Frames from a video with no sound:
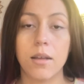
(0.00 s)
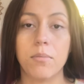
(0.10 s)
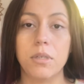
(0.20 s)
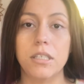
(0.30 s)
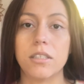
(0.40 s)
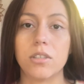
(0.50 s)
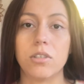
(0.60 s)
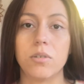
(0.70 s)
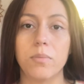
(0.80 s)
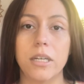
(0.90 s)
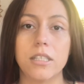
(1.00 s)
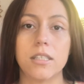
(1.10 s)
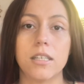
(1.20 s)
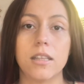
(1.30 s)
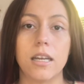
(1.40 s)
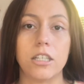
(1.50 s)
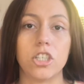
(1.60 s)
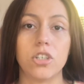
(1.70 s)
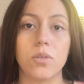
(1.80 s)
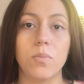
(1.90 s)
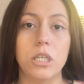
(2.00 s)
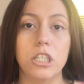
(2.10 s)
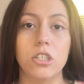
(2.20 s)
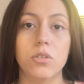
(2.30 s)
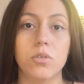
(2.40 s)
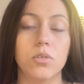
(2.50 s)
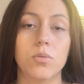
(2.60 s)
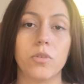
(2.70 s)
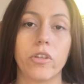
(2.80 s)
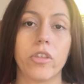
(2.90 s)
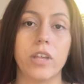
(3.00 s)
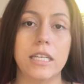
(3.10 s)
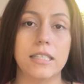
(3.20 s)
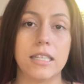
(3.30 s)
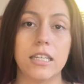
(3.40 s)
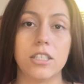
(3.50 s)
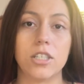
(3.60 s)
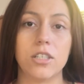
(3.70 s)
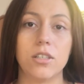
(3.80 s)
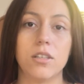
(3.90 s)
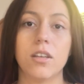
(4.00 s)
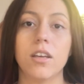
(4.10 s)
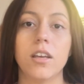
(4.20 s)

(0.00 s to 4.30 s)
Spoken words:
medicinal medicine that should be used with intention,